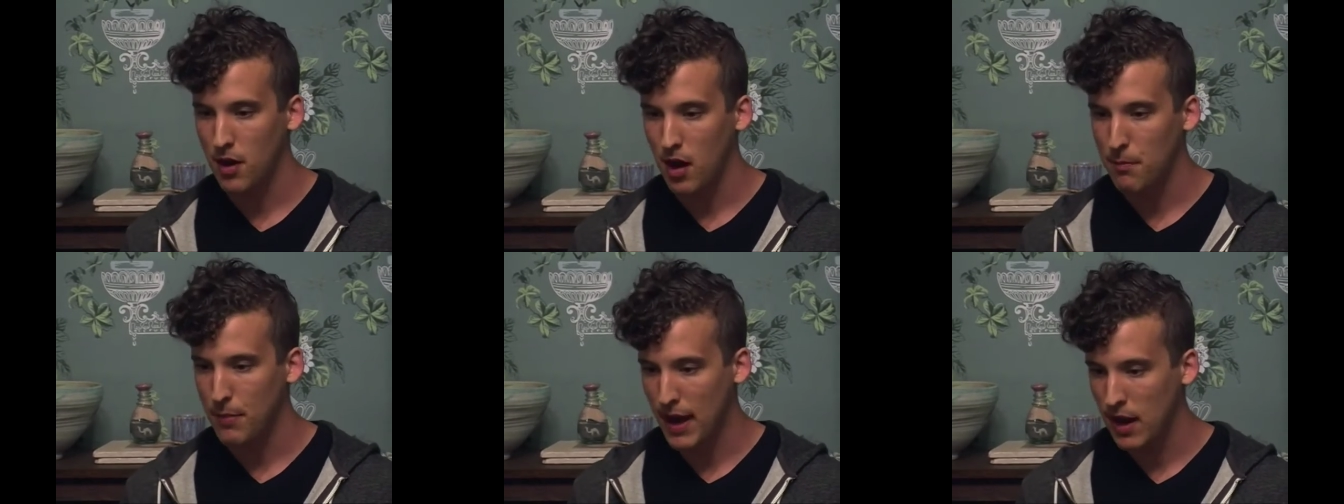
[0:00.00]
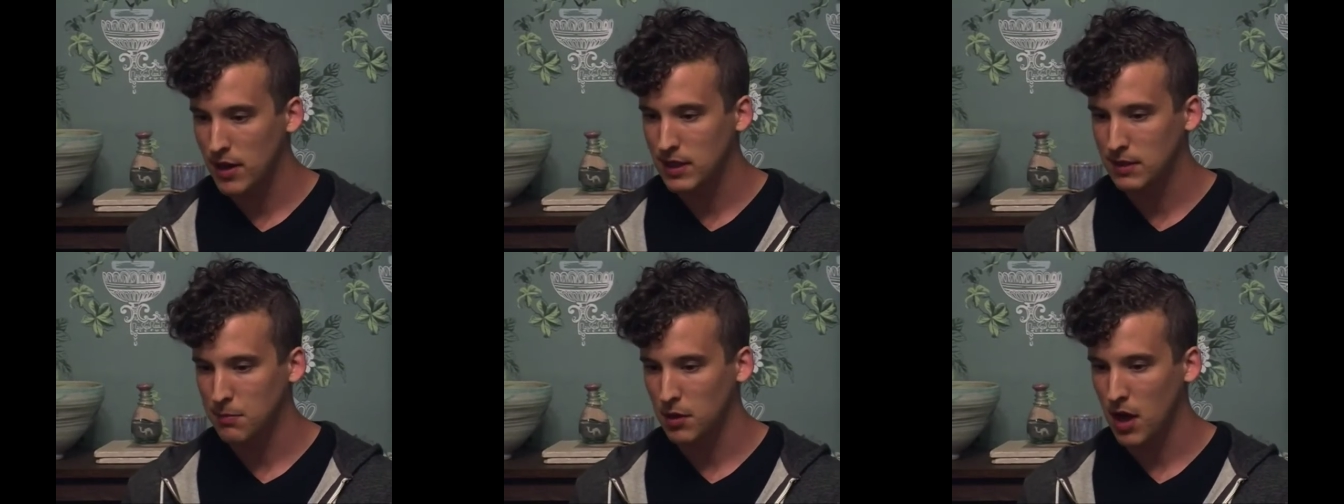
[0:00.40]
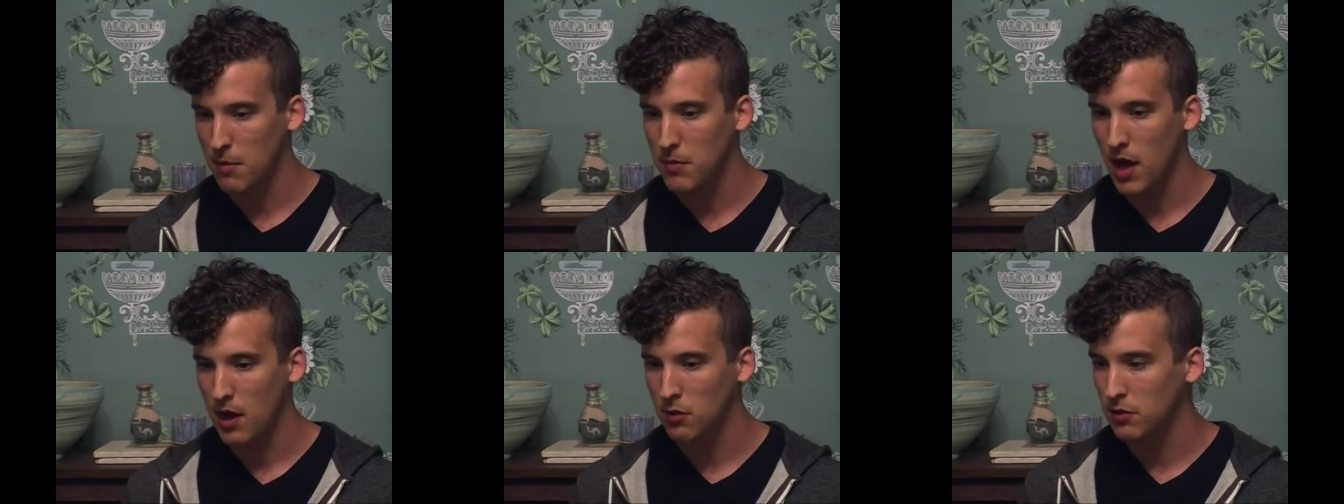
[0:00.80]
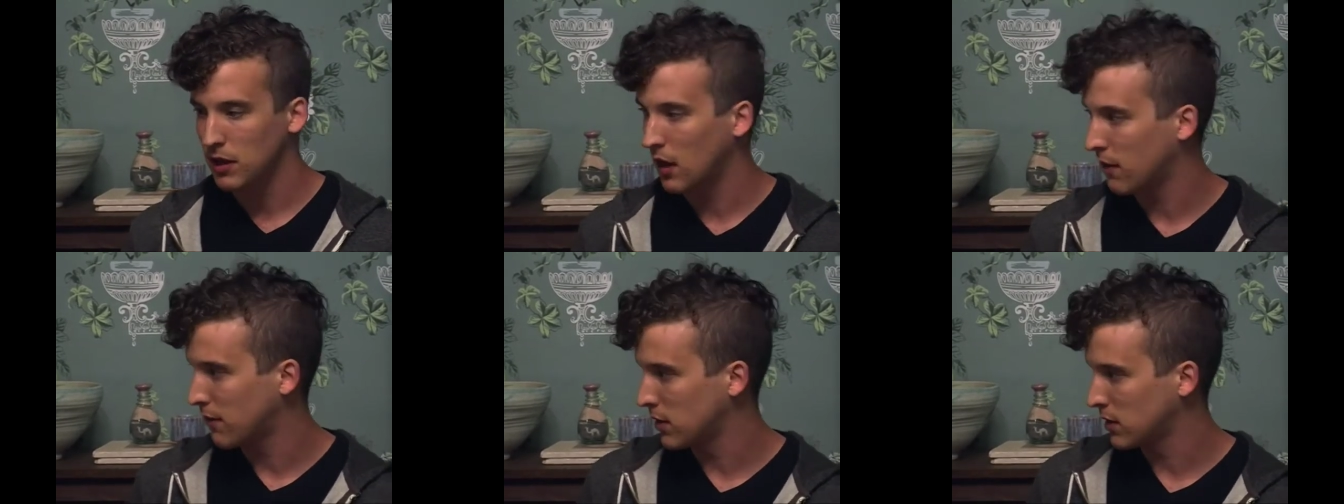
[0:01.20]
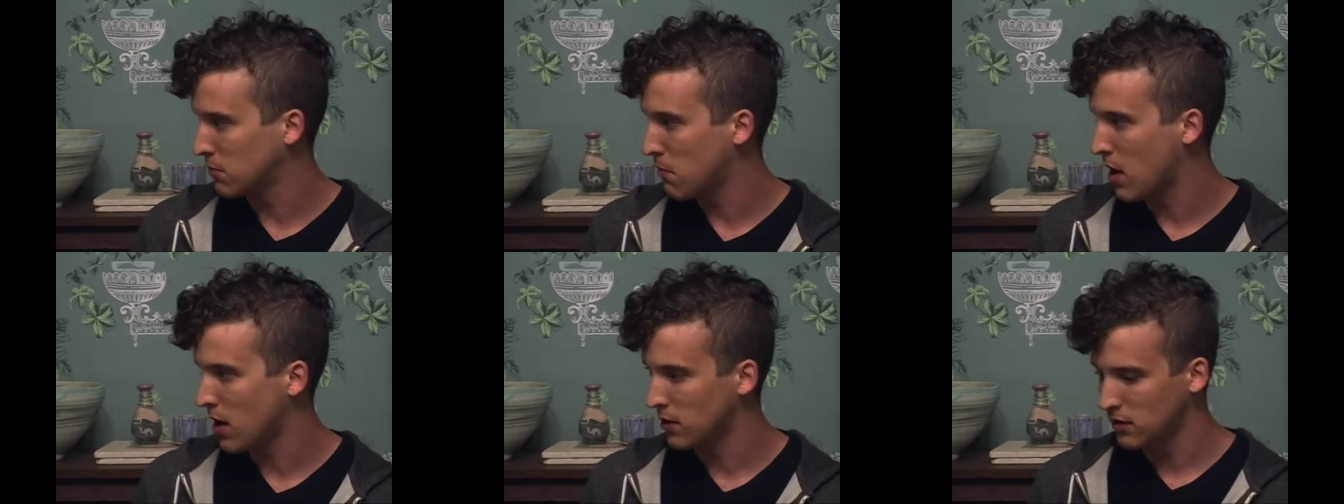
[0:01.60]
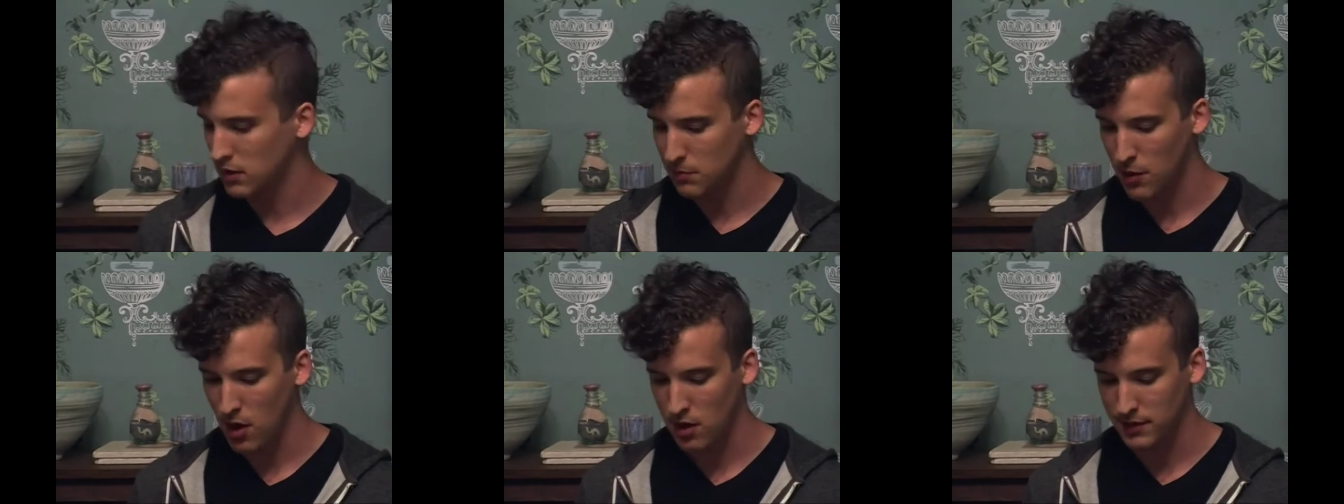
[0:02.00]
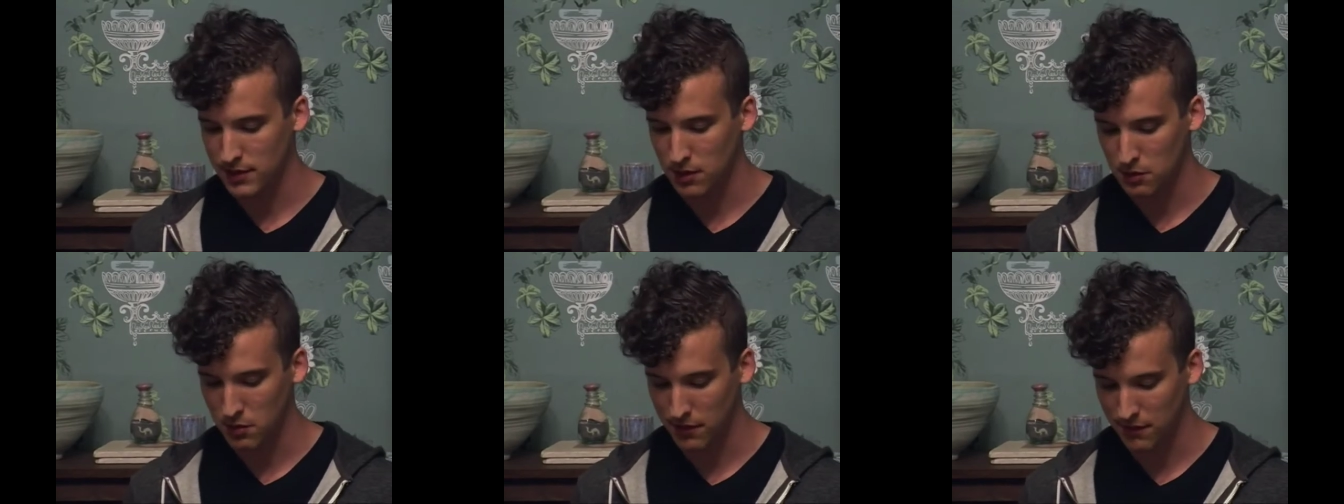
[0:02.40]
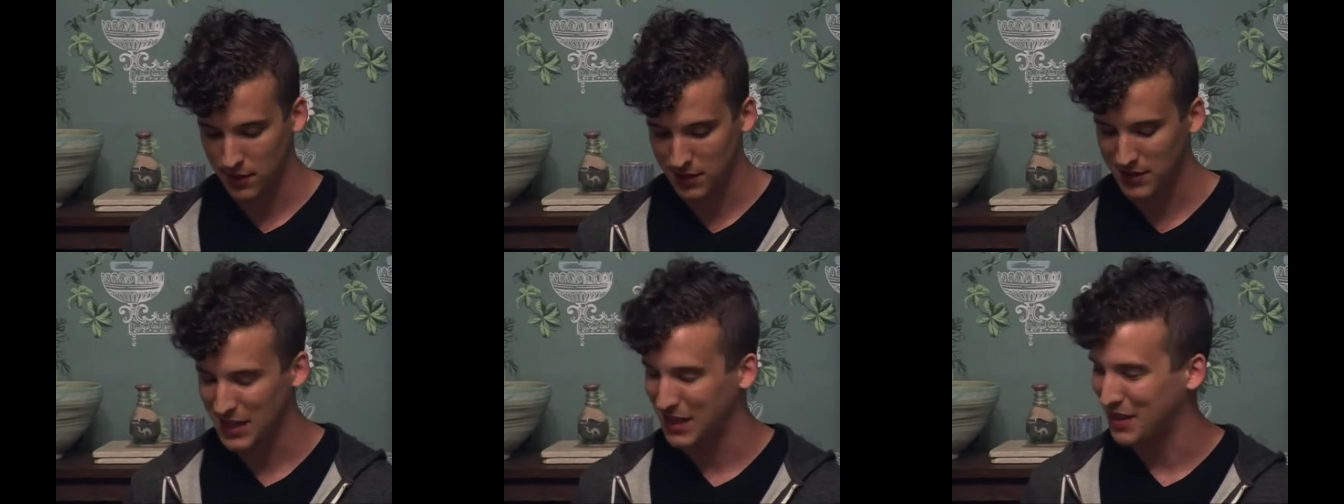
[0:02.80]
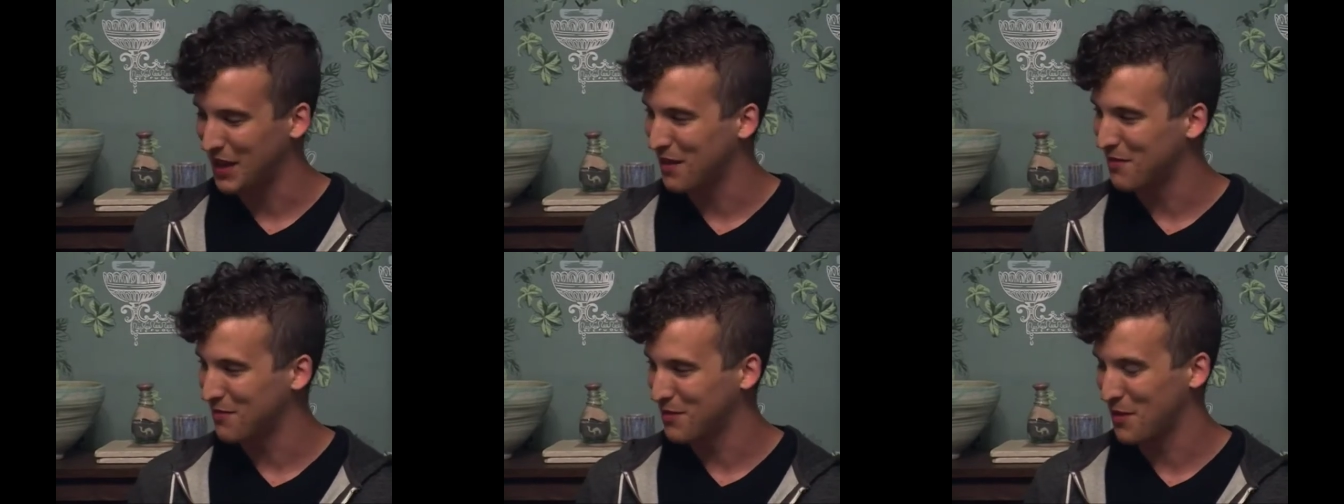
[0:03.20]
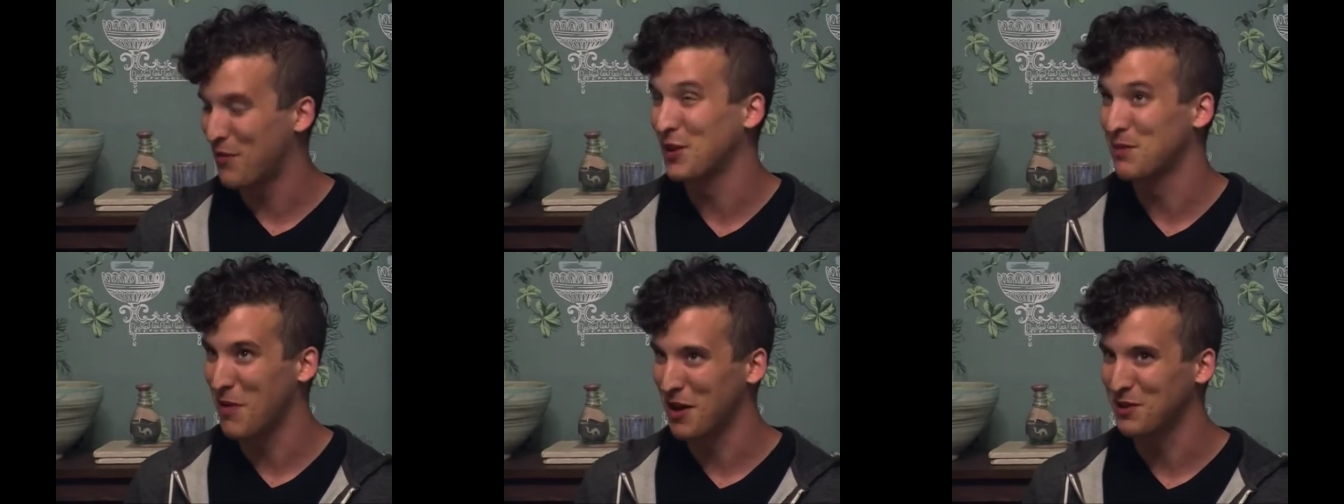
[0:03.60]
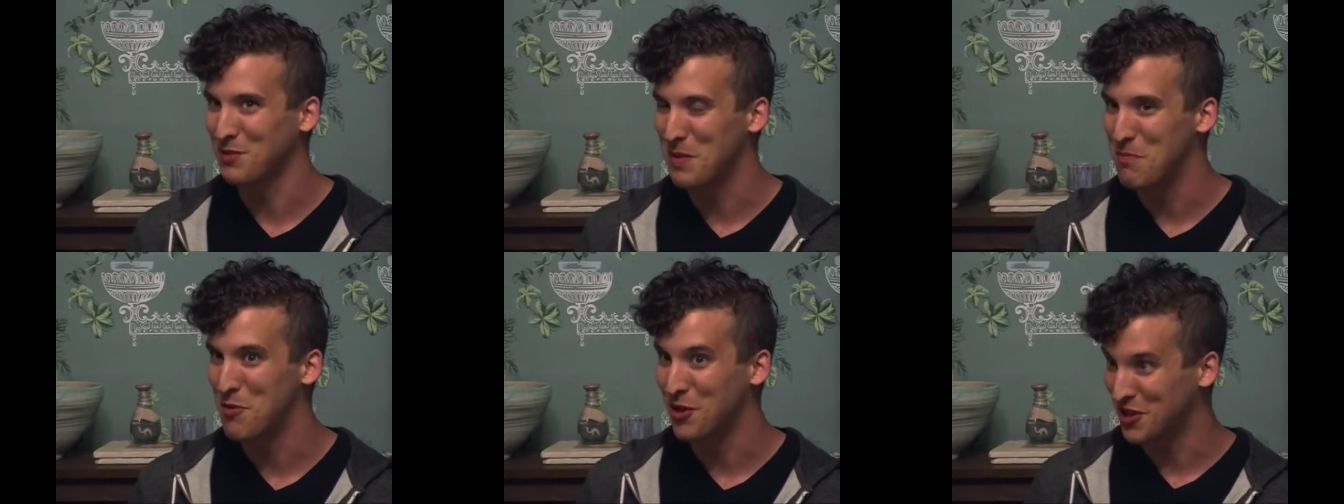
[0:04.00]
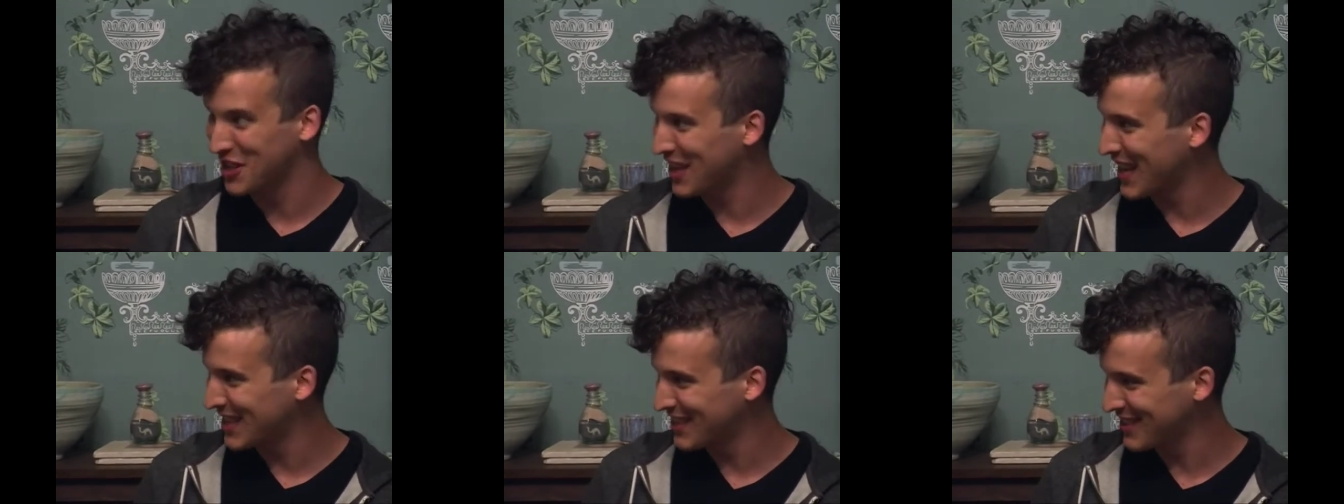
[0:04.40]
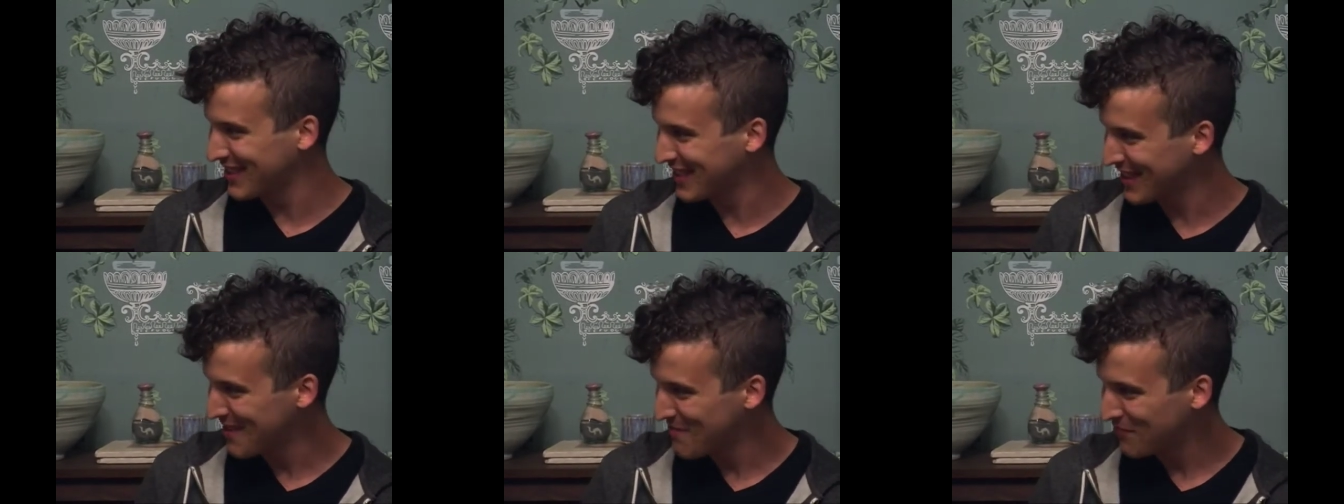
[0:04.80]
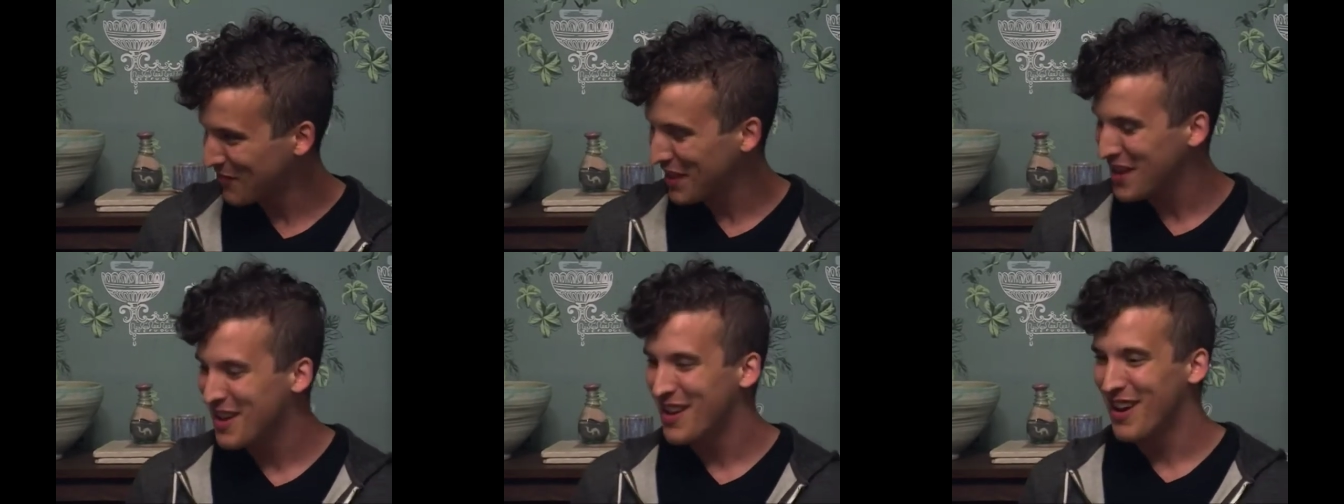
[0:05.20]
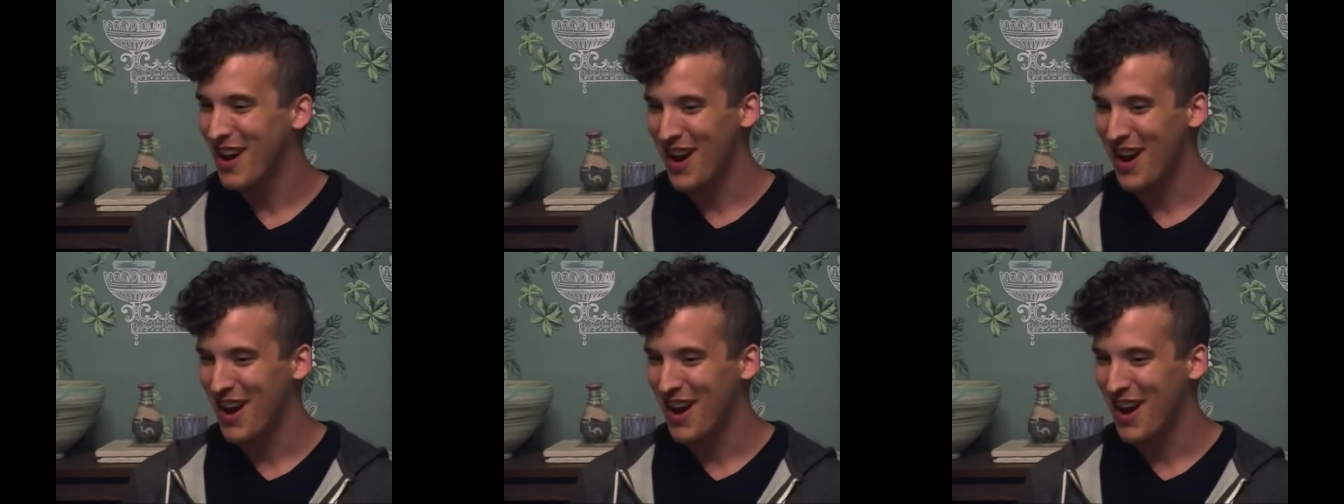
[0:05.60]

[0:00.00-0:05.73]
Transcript: our parents become not only our first models, but also the first thing that the first models we push against mm-hmm.